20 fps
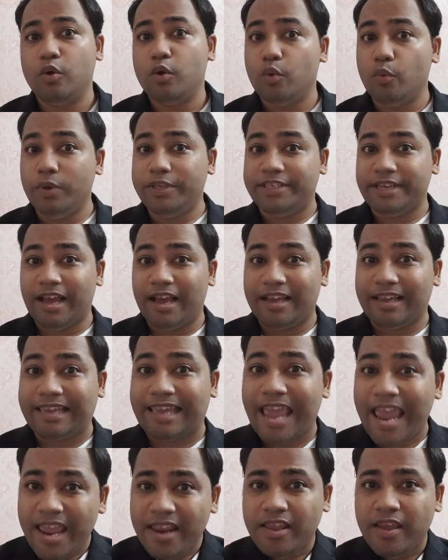which
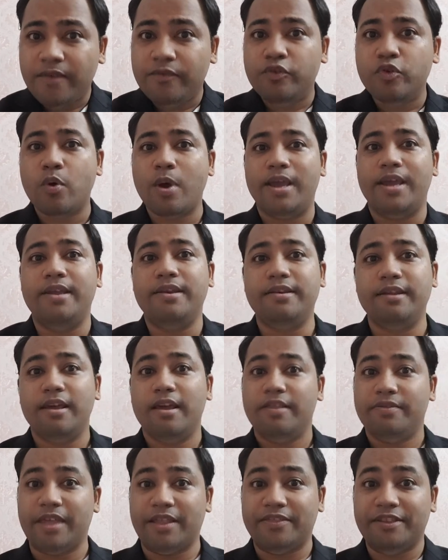again gives you a hint
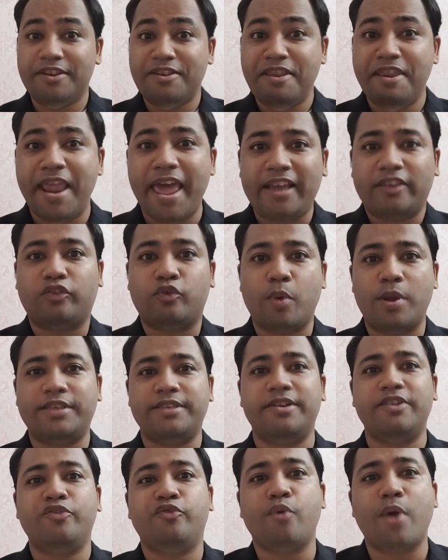that the next
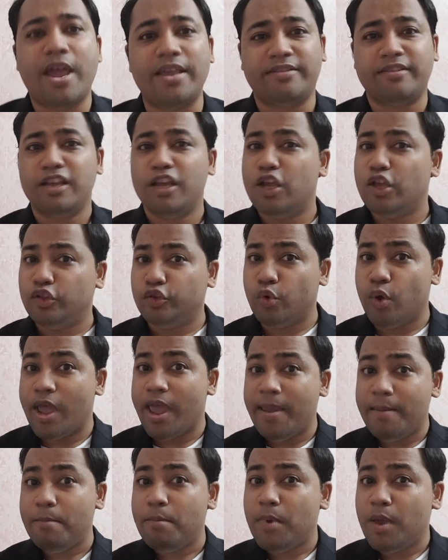question addressed to
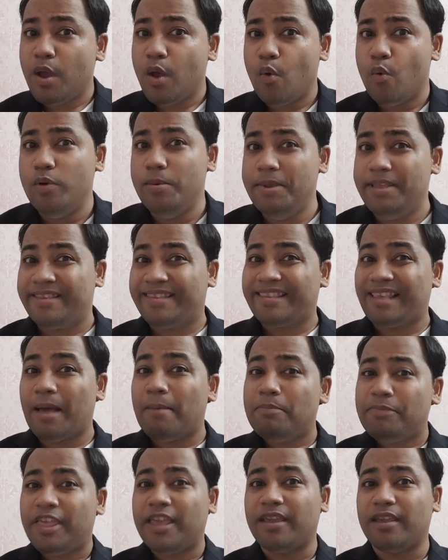him will be
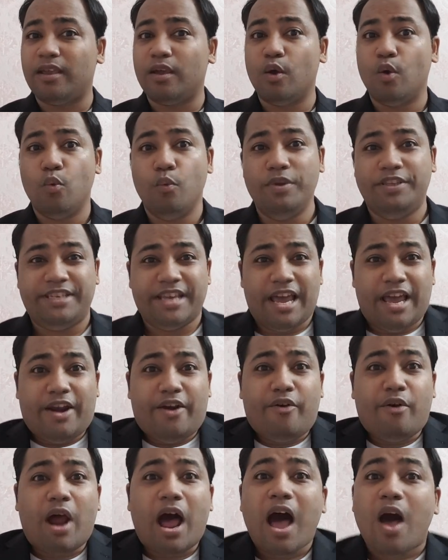something which
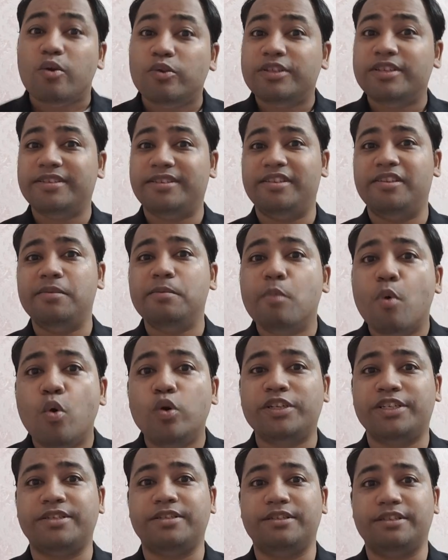arouses his
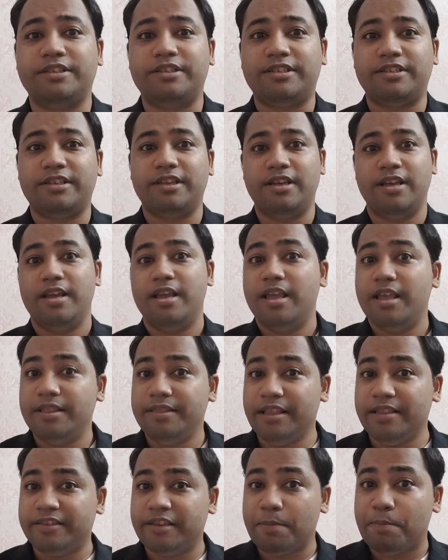emotions.
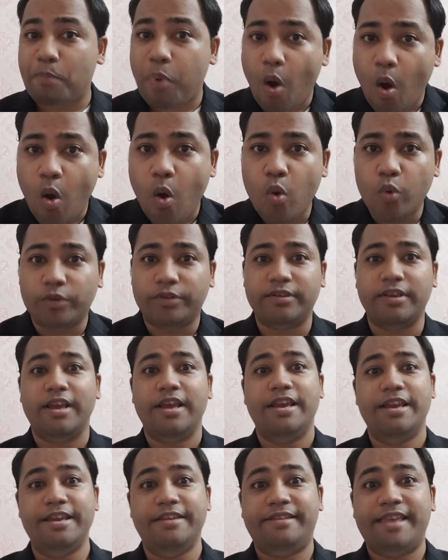Then suppose
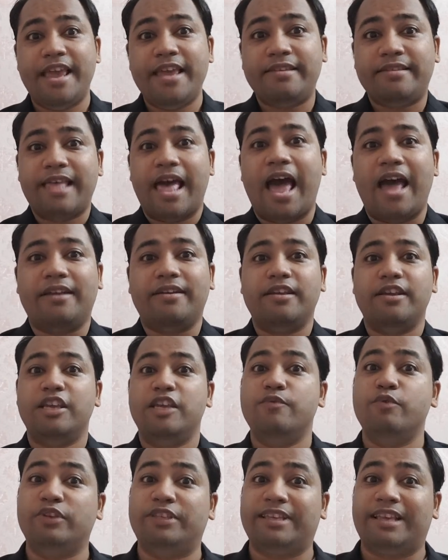he says that he
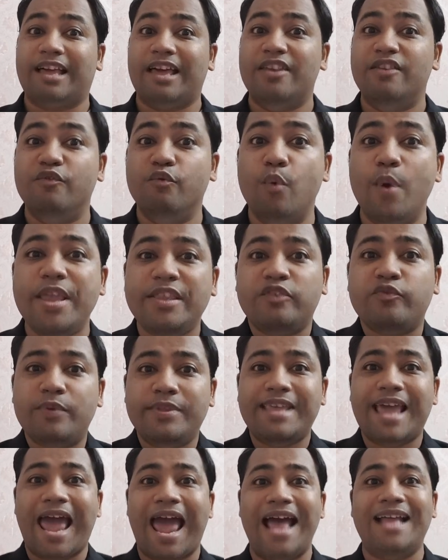was convinced with
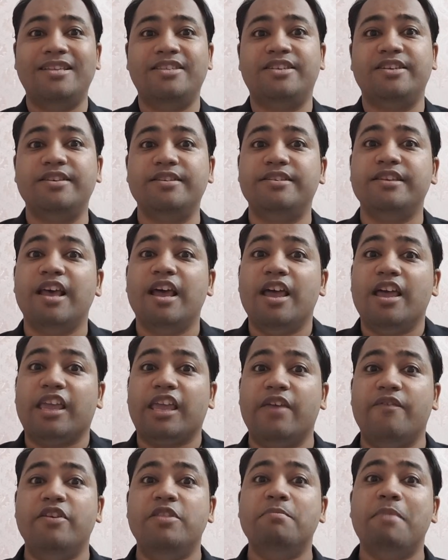the answers
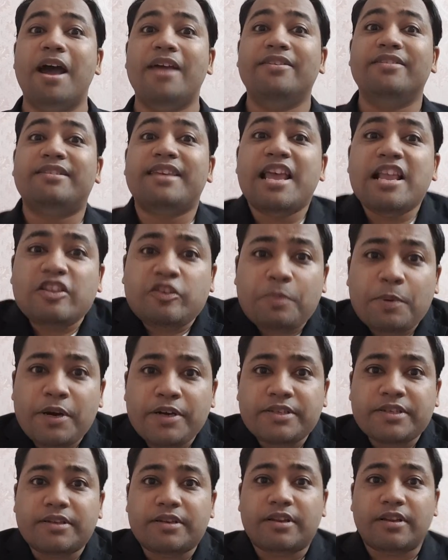given by the
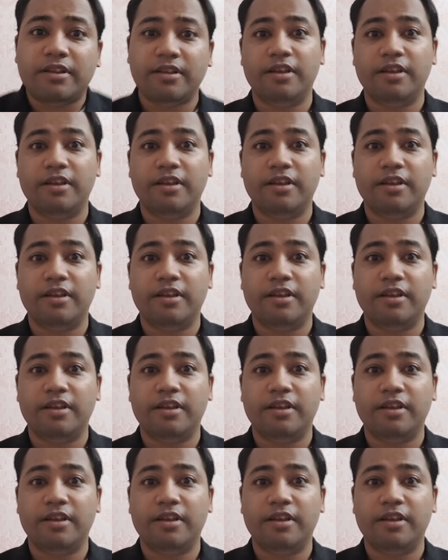salesperson.